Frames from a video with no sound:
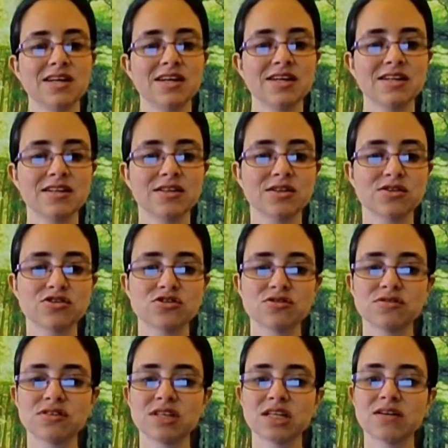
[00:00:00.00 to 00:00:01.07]
Get in touch to
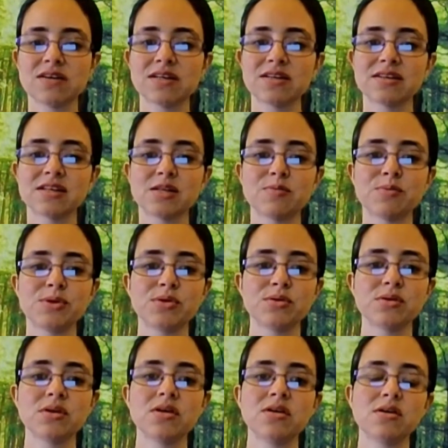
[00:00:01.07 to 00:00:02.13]
see how I can help
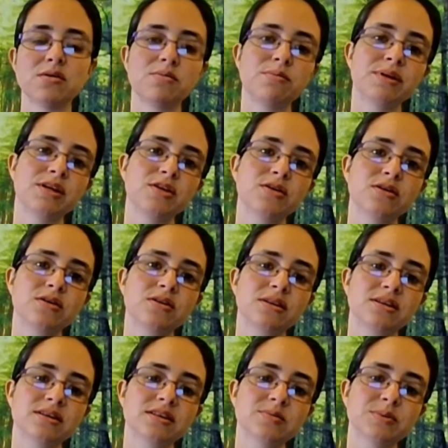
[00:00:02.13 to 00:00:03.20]
you make your
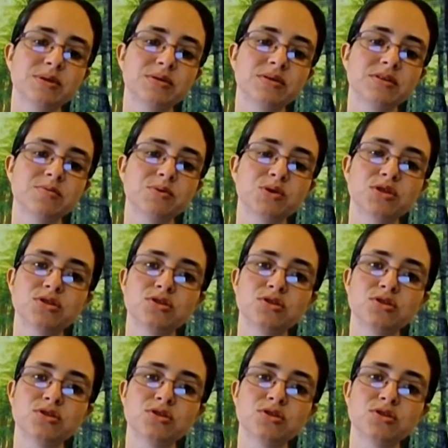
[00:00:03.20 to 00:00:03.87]
learning experience more